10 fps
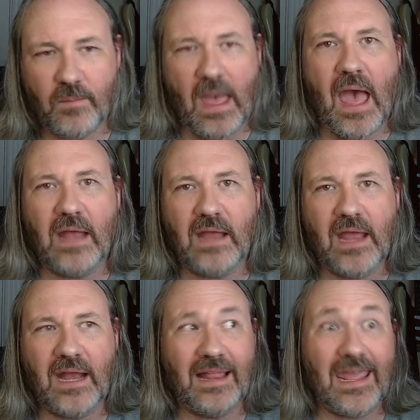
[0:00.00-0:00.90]
bad
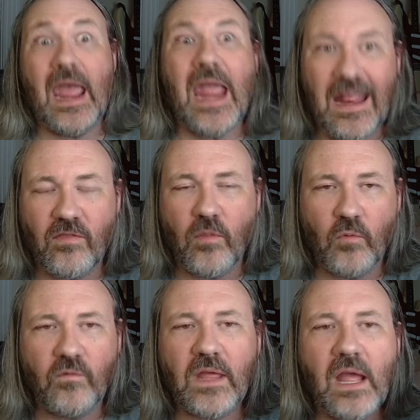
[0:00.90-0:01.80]
and I like hate the
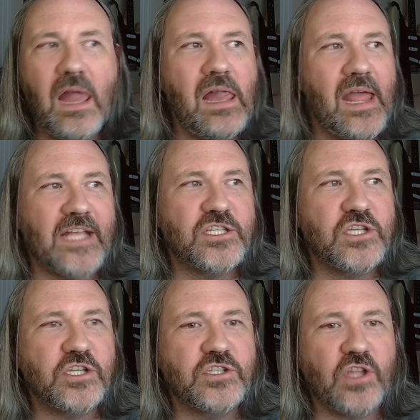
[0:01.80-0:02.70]
movie. It's
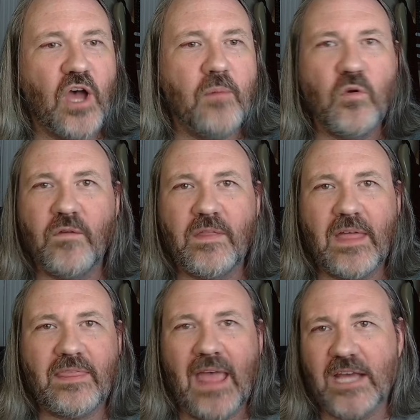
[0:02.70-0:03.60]
just a movie
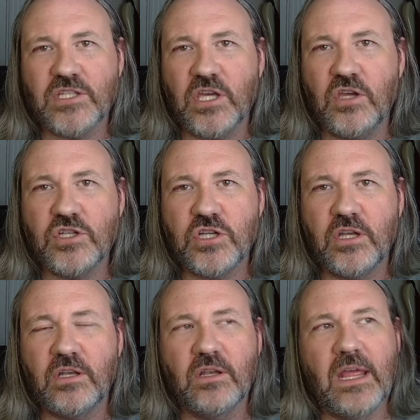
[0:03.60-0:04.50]
that the
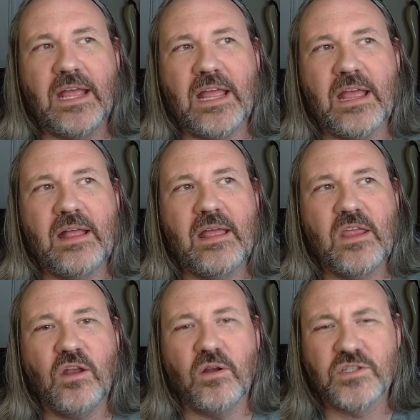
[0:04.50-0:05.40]
execution,
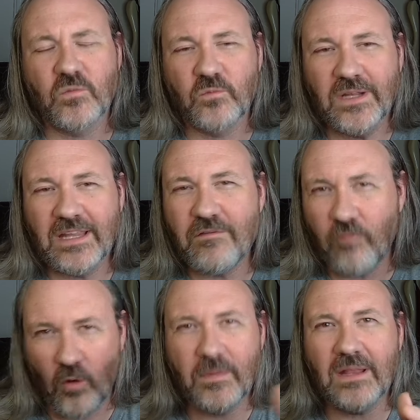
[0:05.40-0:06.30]
you know, it's a really
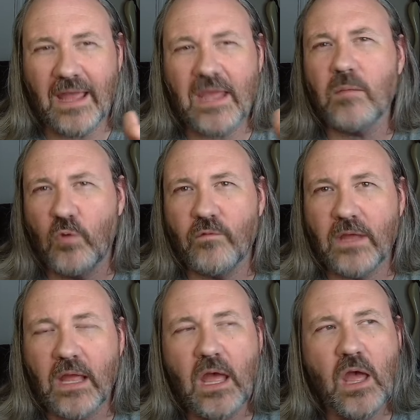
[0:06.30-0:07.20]
formulaic
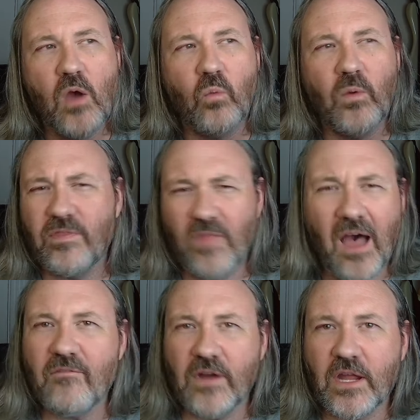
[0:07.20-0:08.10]
movie with
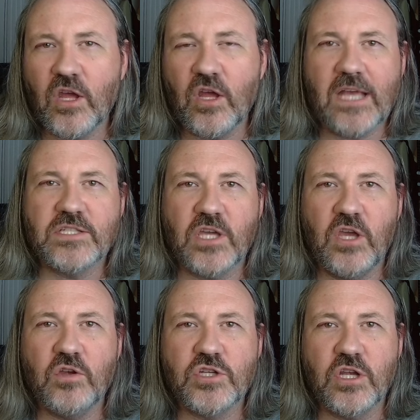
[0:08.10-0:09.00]
not very good
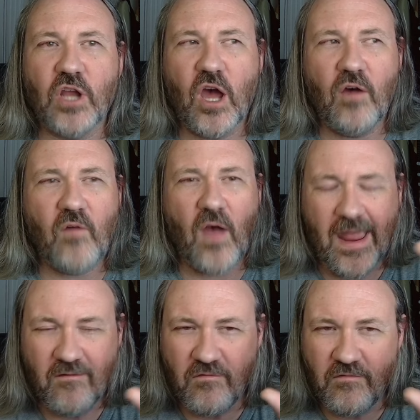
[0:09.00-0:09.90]
execution of
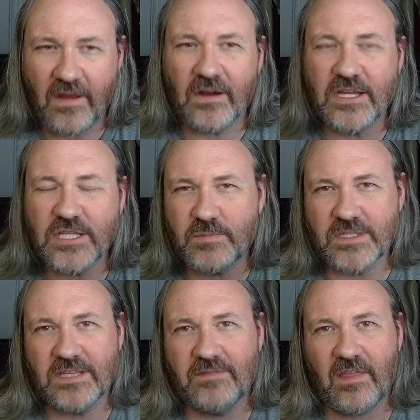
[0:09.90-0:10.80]
a very
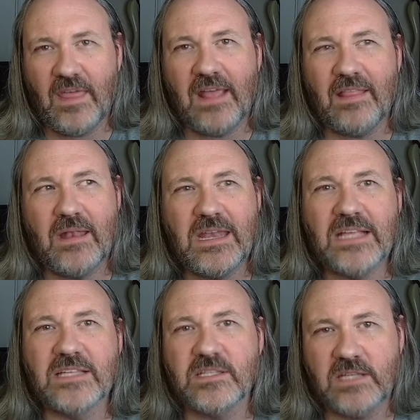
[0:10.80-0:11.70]
specific thing that
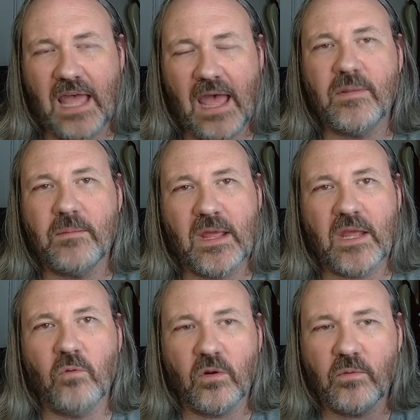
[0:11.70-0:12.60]
needs to happen to make
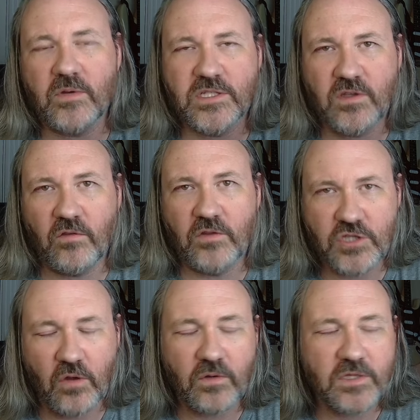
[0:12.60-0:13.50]
it work, which is all the
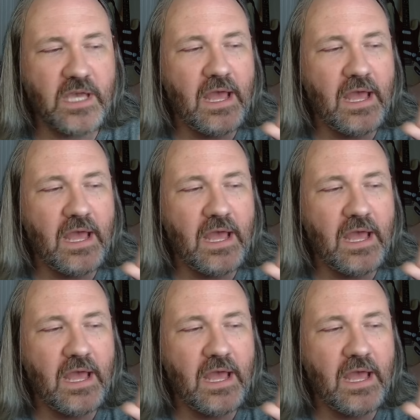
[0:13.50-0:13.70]
jokes.